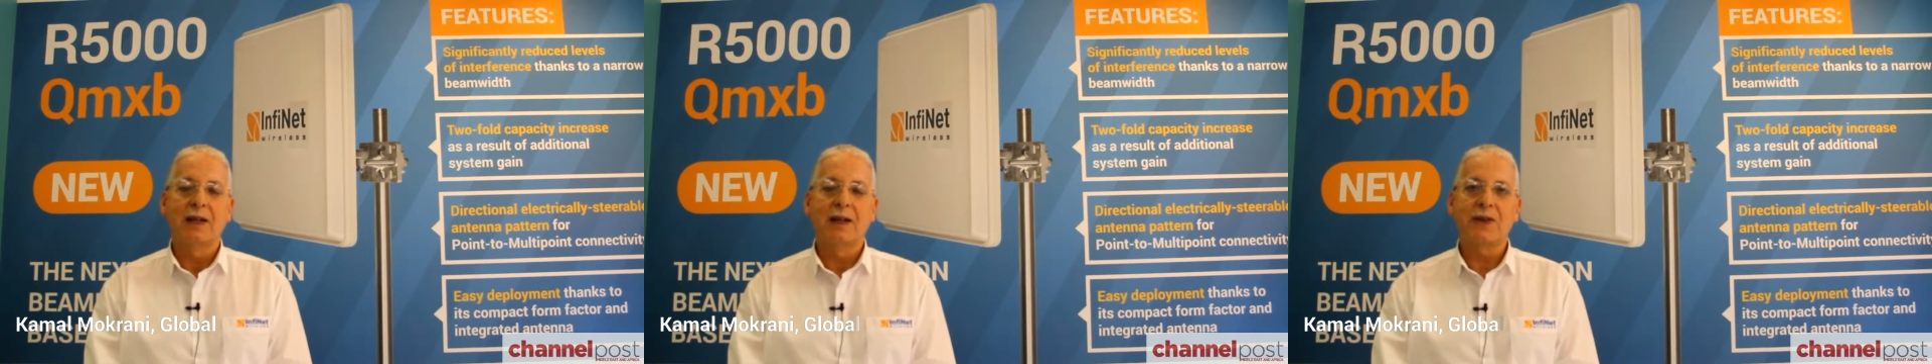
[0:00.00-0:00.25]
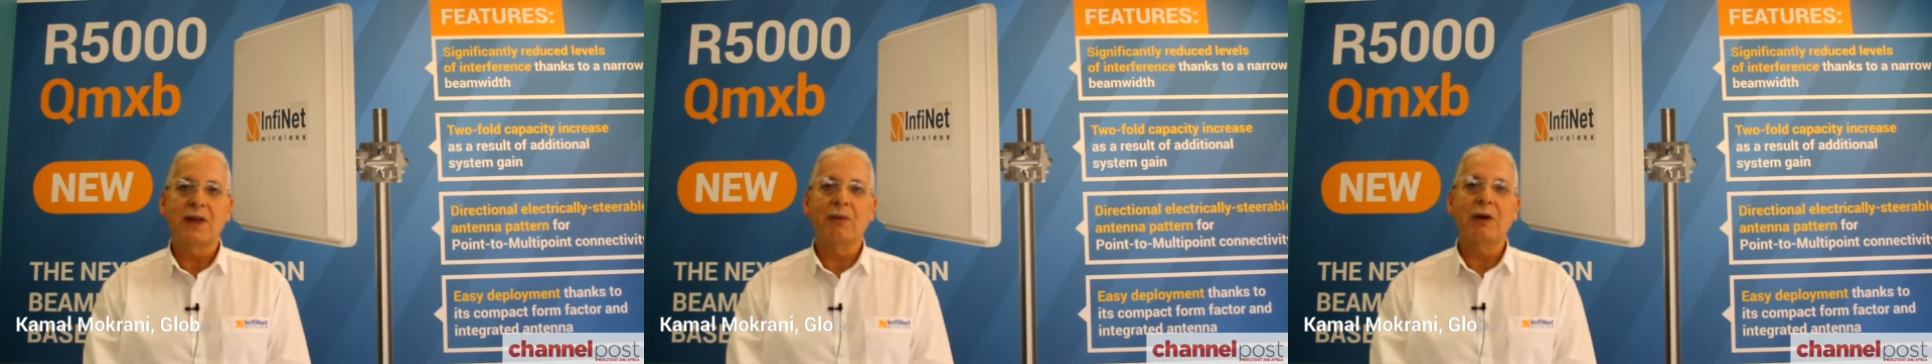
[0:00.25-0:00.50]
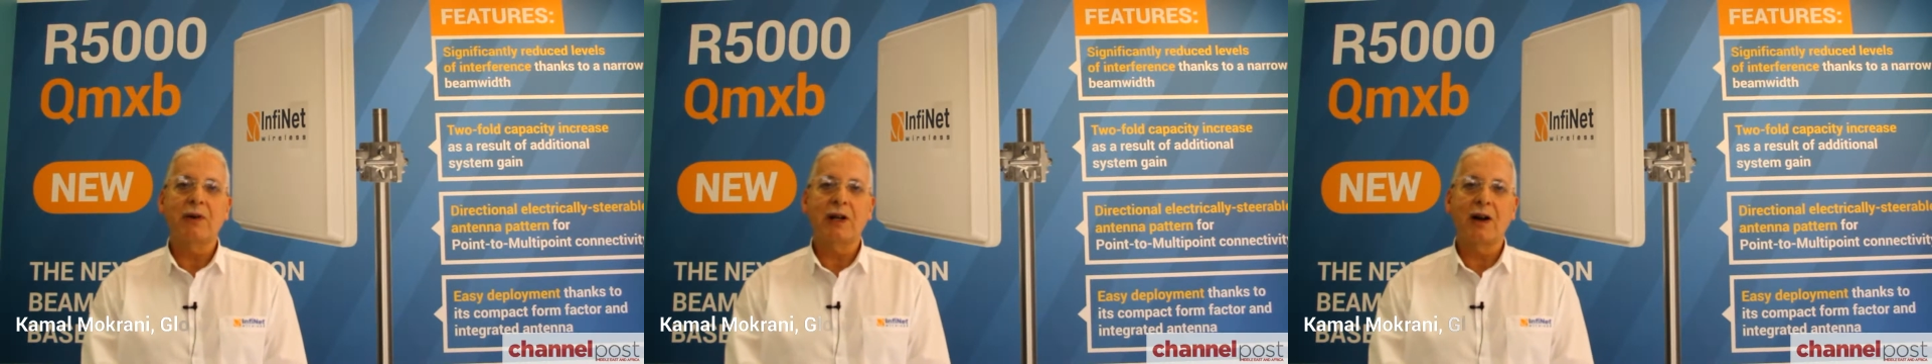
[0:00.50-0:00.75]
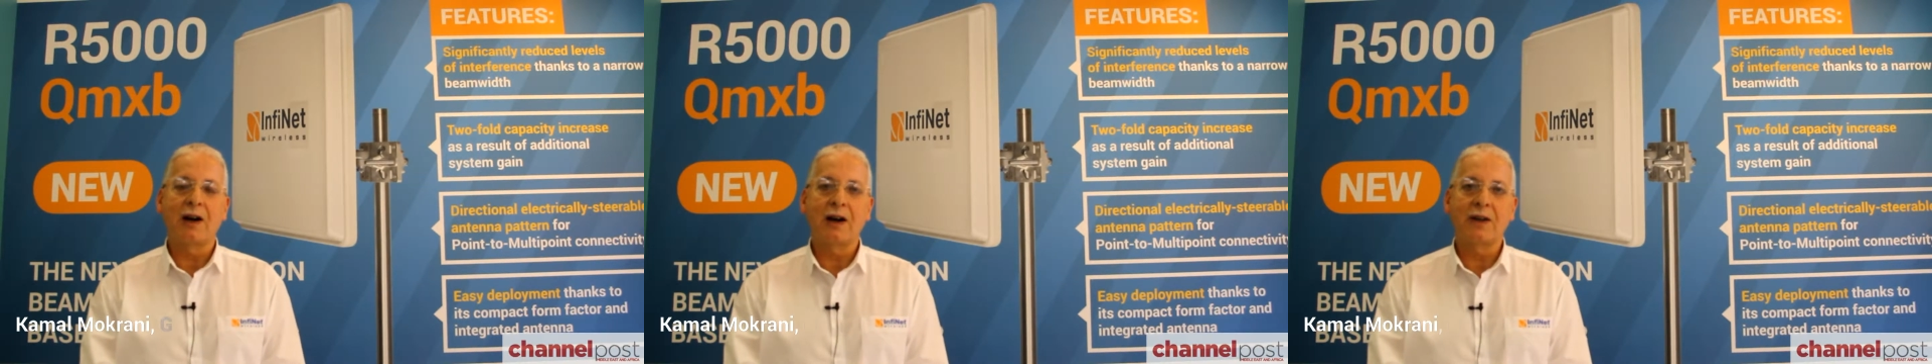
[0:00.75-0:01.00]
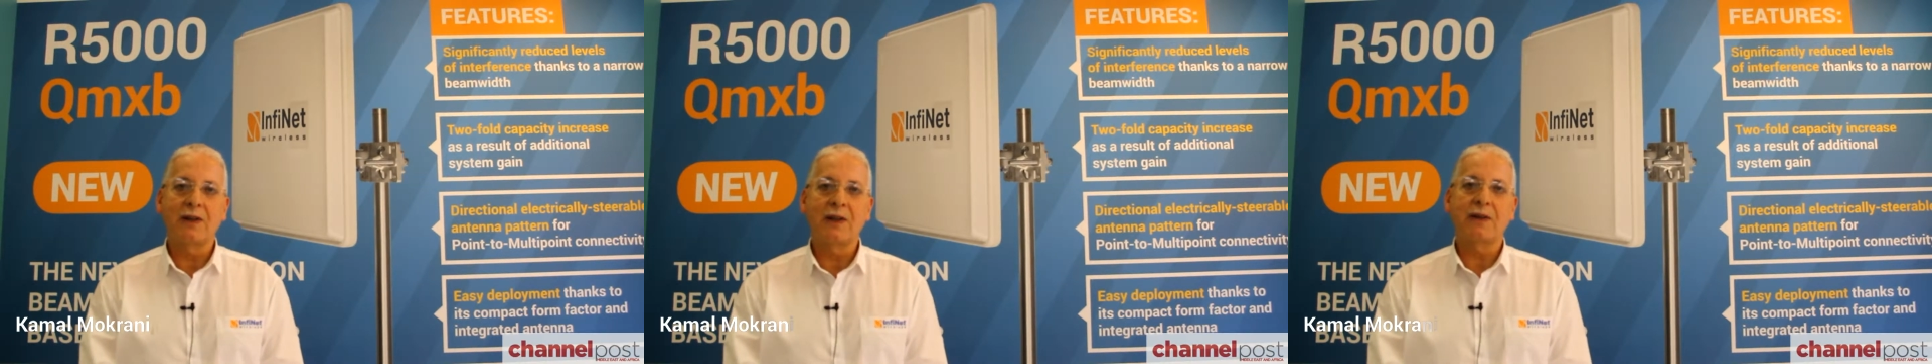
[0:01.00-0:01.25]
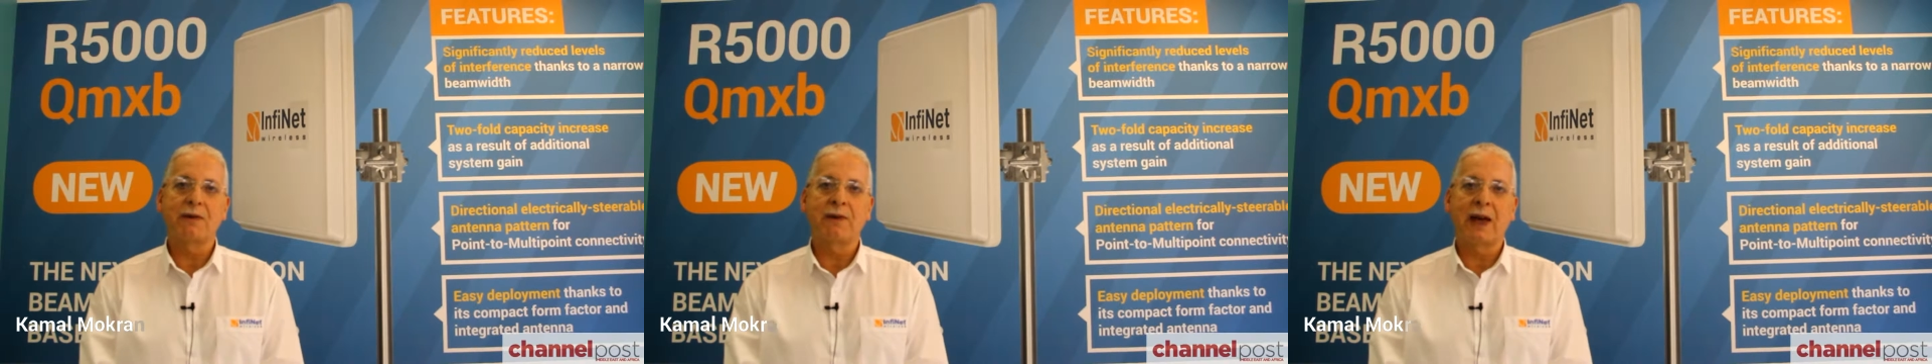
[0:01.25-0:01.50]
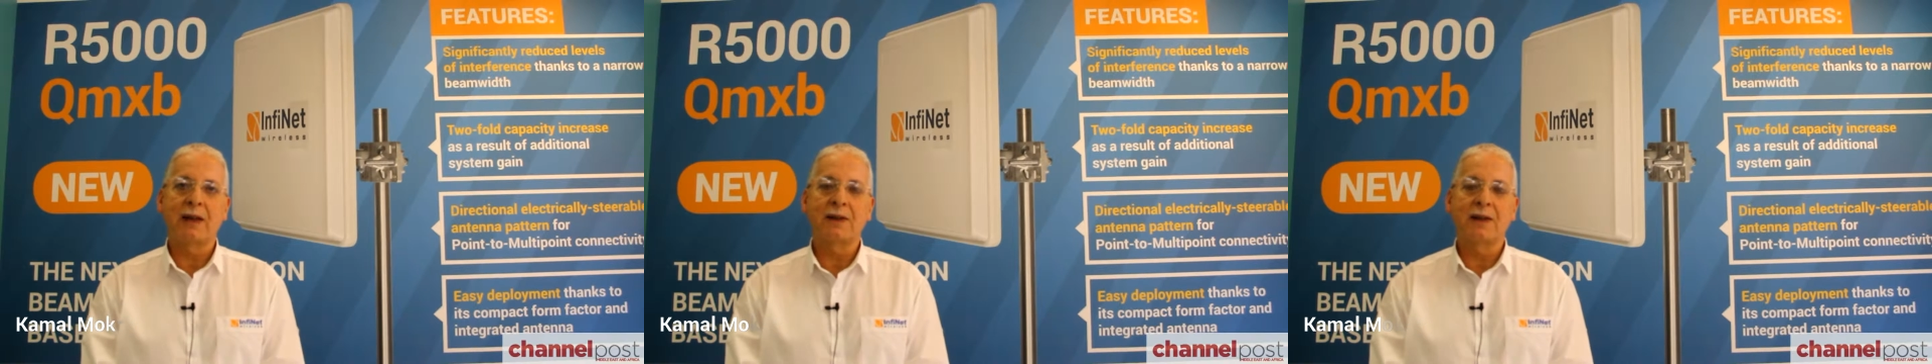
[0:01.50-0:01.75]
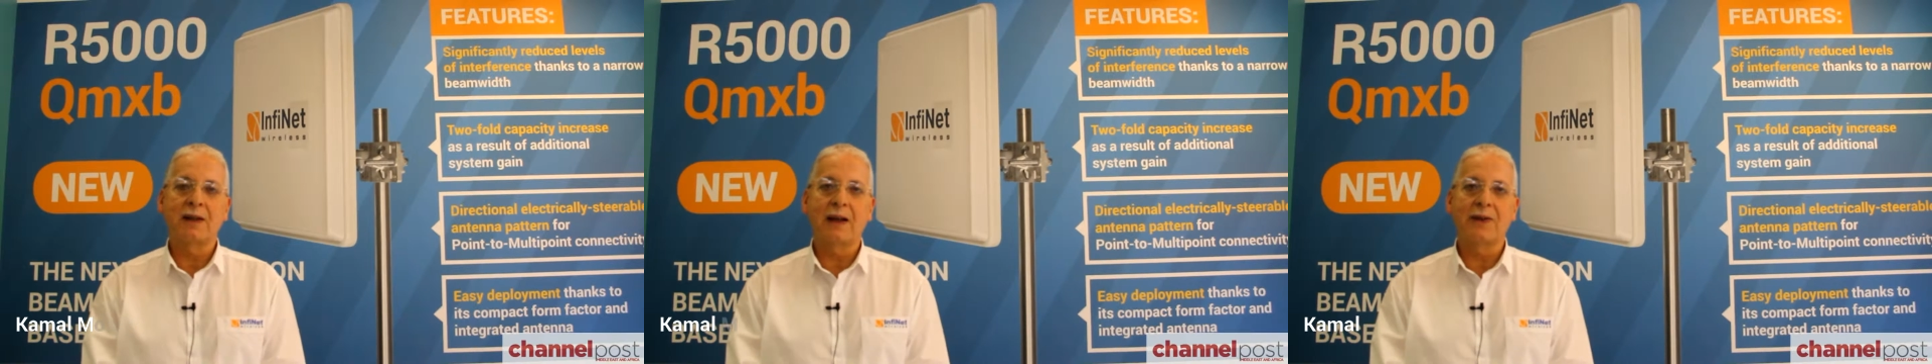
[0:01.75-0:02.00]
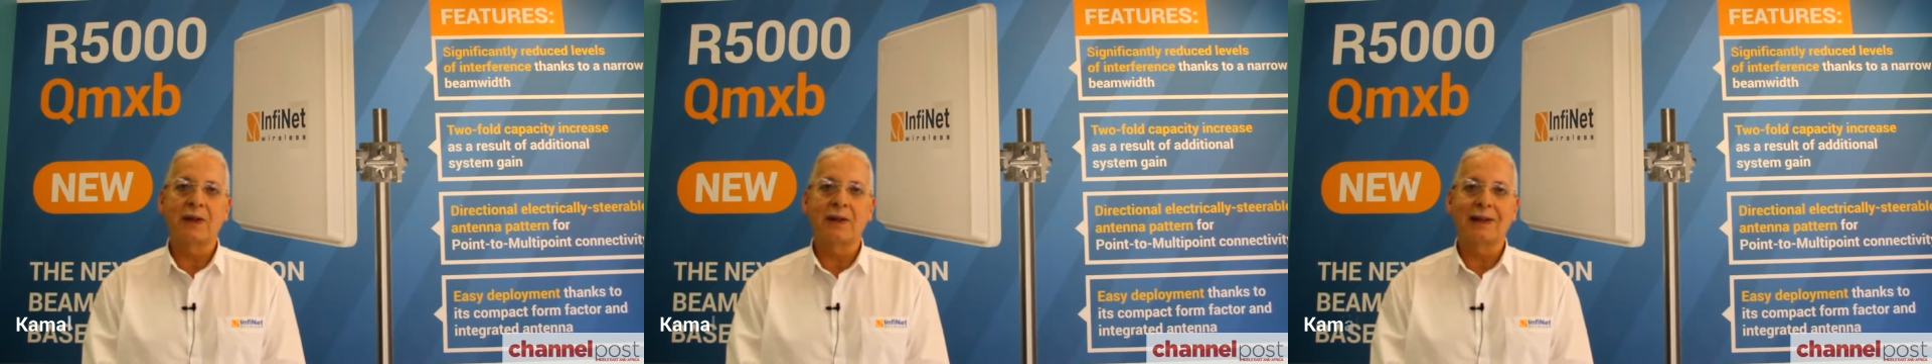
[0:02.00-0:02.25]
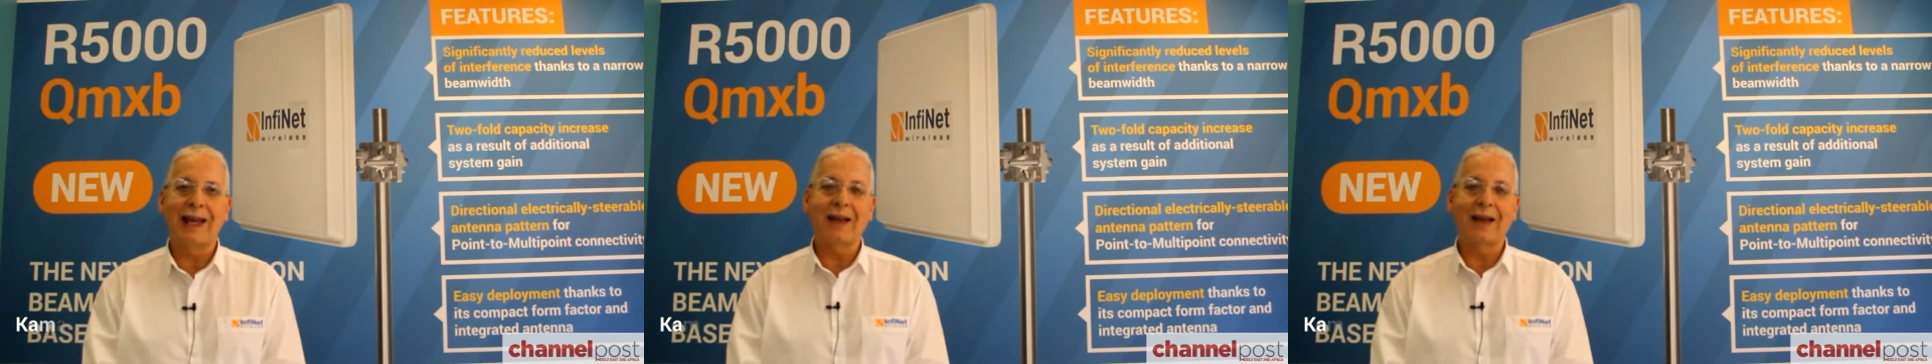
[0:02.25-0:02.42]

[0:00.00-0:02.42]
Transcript: is that we regard this event as an